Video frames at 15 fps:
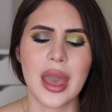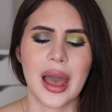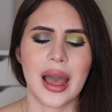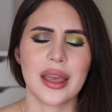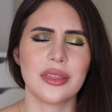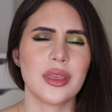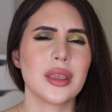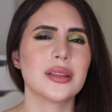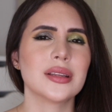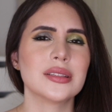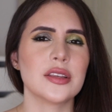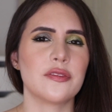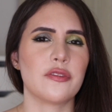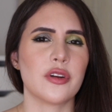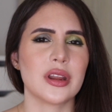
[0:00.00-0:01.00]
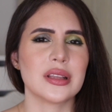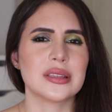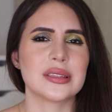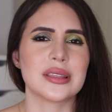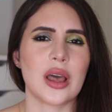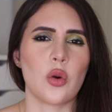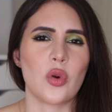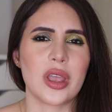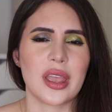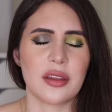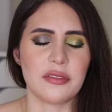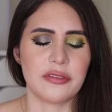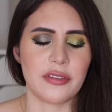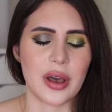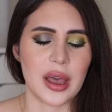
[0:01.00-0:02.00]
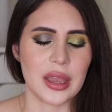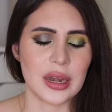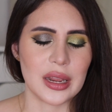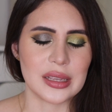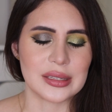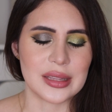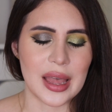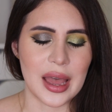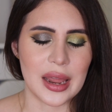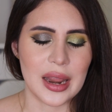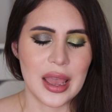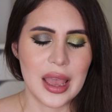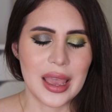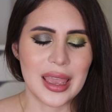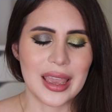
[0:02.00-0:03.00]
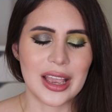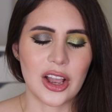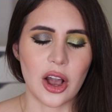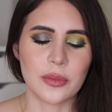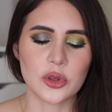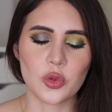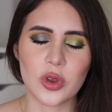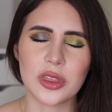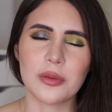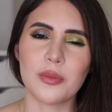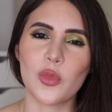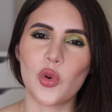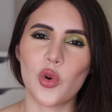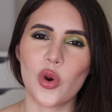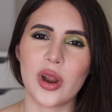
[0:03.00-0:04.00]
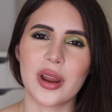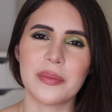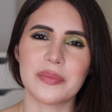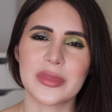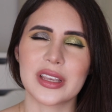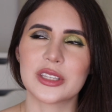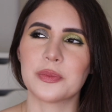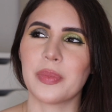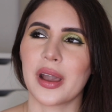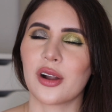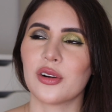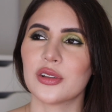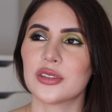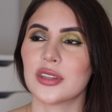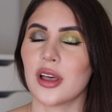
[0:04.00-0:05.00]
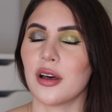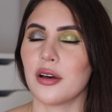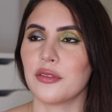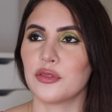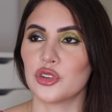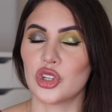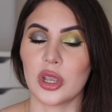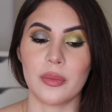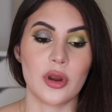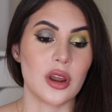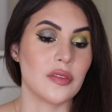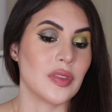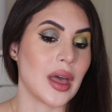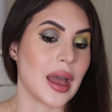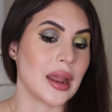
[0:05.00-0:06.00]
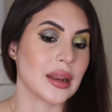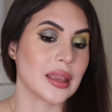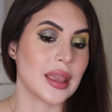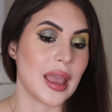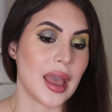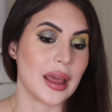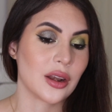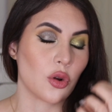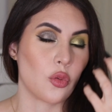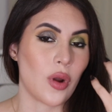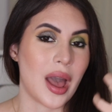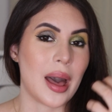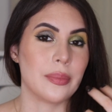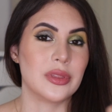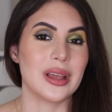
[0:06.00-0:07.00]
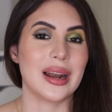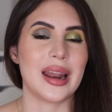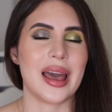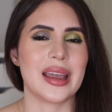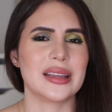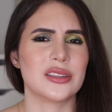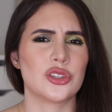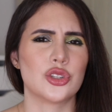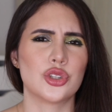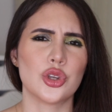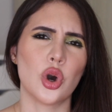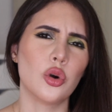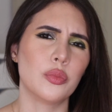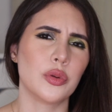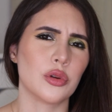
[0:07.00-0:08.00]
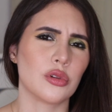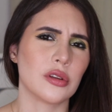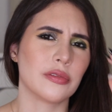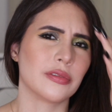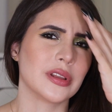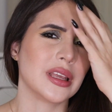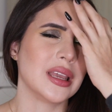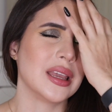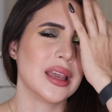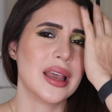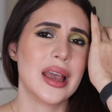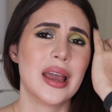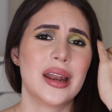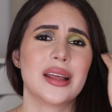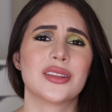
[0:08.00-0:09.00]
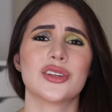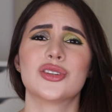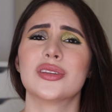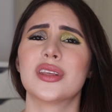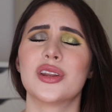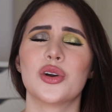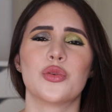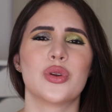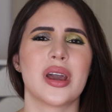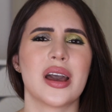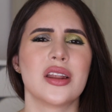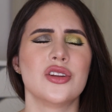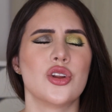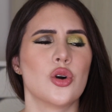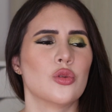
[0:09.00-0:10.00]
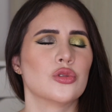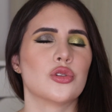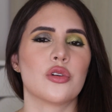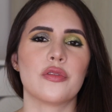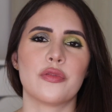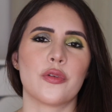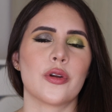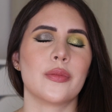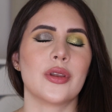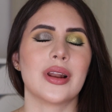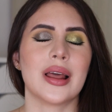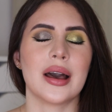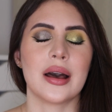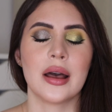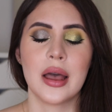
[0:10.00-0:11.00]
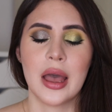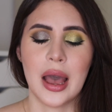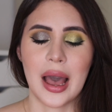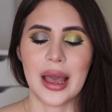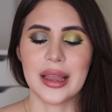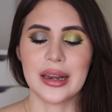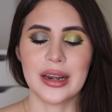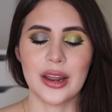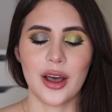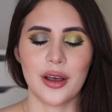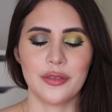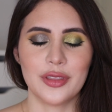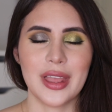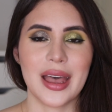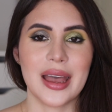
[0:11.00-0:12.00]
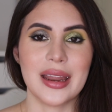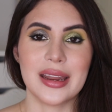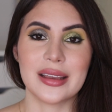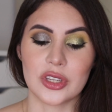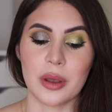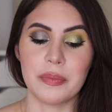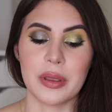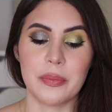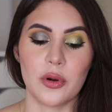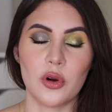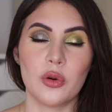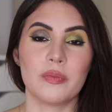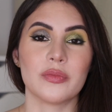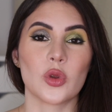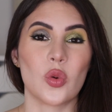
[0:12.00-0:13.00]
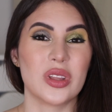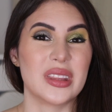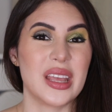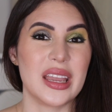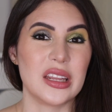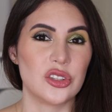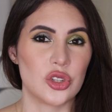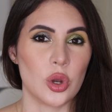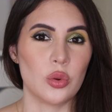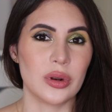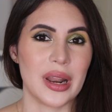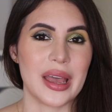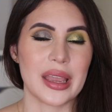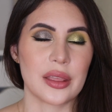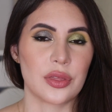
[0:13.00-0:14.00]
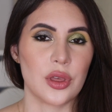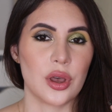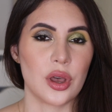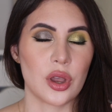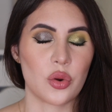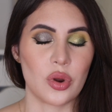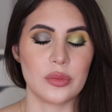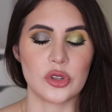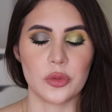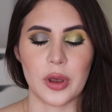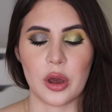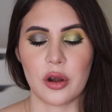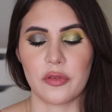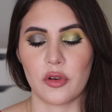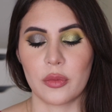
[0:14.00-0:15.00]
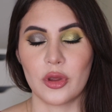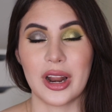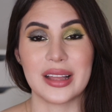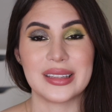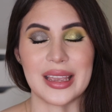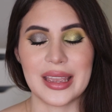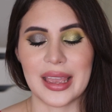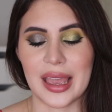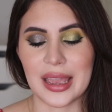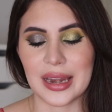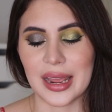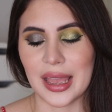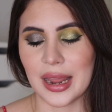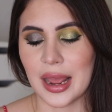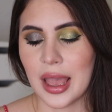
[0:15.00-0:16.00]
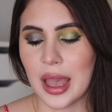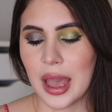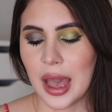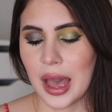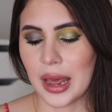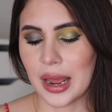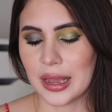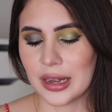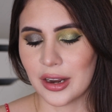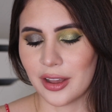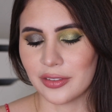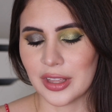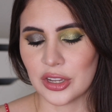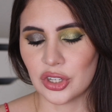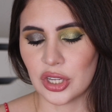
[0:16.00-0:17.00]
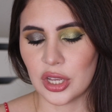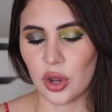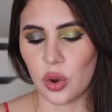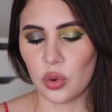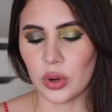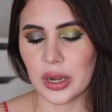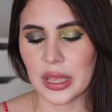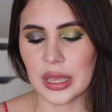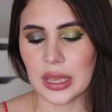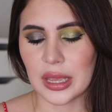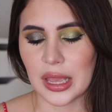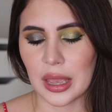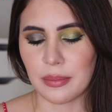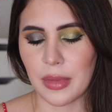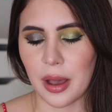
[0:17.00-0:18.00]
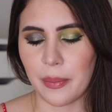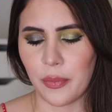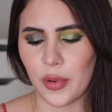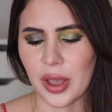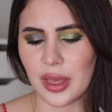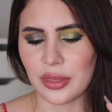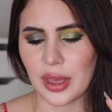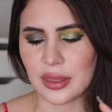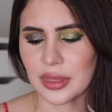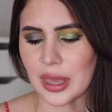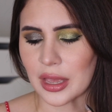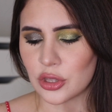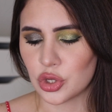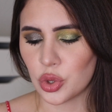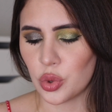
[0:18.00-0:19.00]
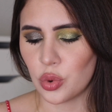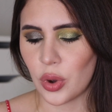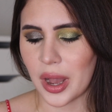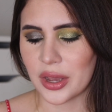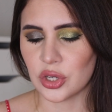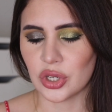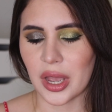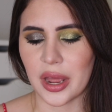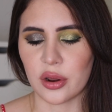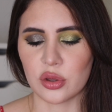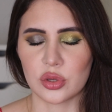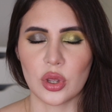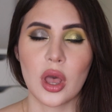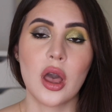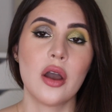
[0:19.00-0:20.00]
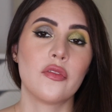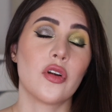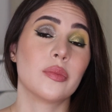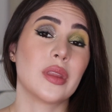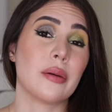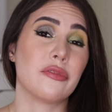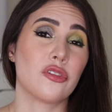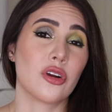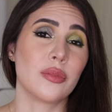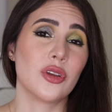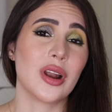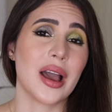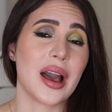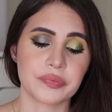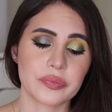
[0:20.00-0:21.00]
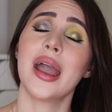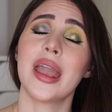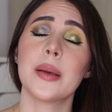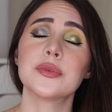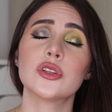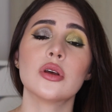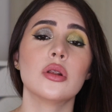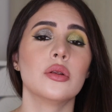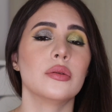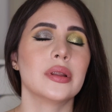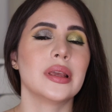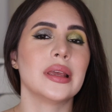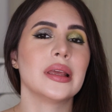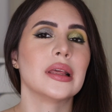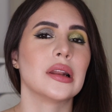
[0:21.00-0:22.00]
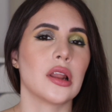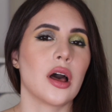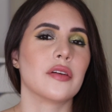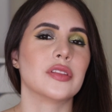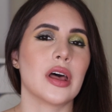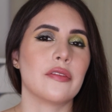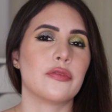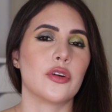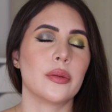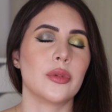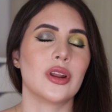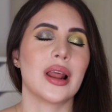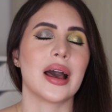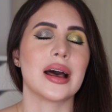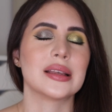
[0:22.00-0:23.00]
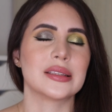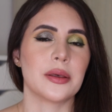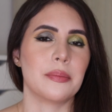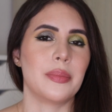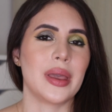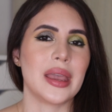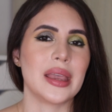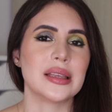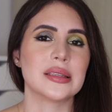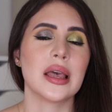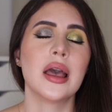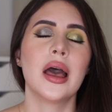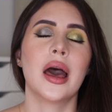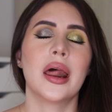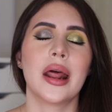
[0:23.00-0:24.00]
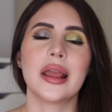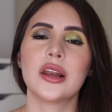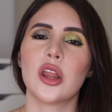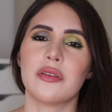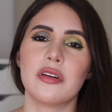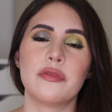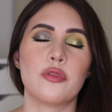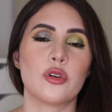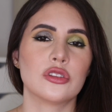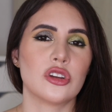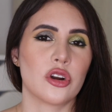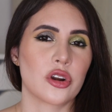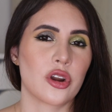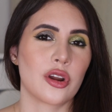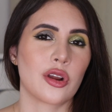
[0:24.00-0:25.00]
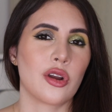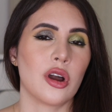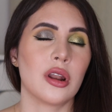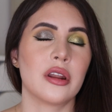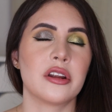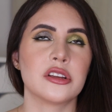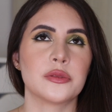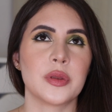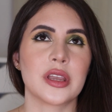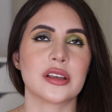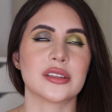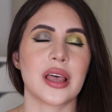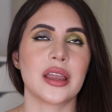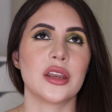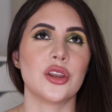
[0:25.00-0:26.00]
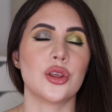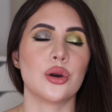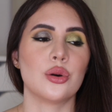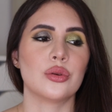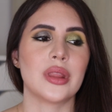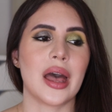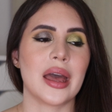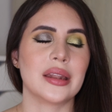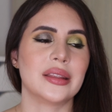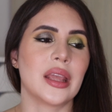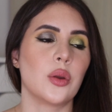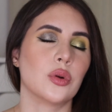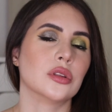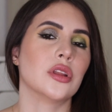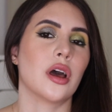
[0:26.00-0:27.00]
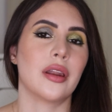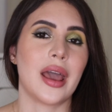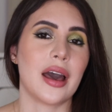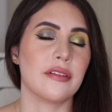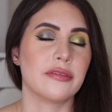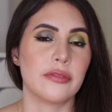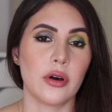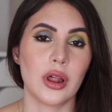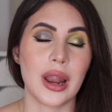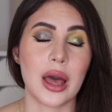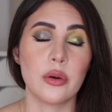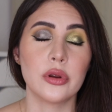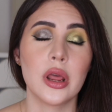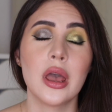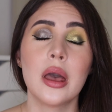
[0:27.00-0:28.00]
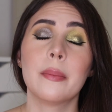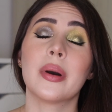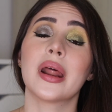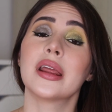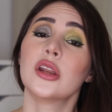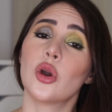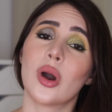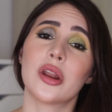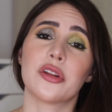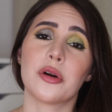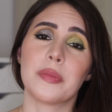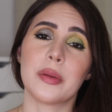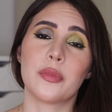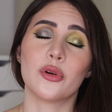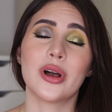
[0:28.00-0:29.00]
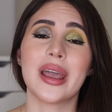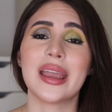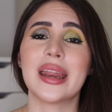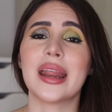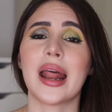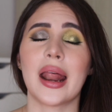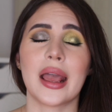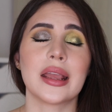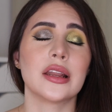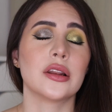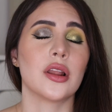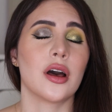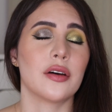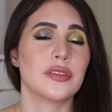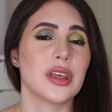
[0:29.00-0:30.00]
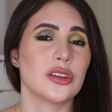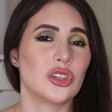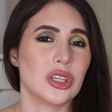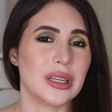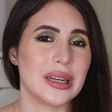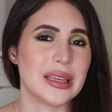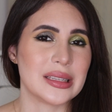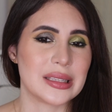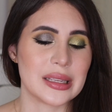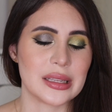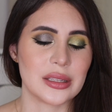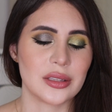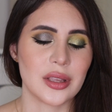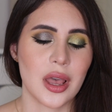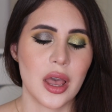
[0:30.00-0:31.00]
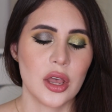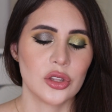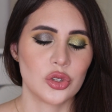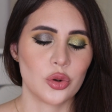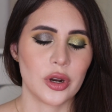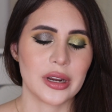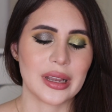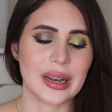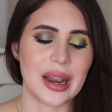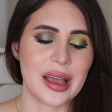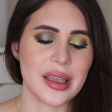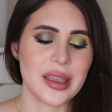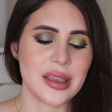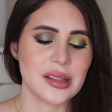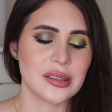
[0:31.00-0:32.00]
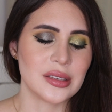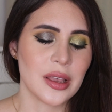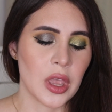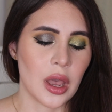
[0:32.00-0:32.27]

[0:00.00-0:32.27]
I think the difference that we can find is that it comes with more speckles of shimmer that can grab the light so beautifully. Natasha Denona knows her formula. I love that some people, when they don't like the cream to powder formula, they hate it. And I love that she only came up with, I think, 2 eyeshadows from that formula. I absolutely love that formula as a base, and I love it for darker colors because I know that they will not have fallout, but I know a lot of people hate it, and I love that she listens to her clients.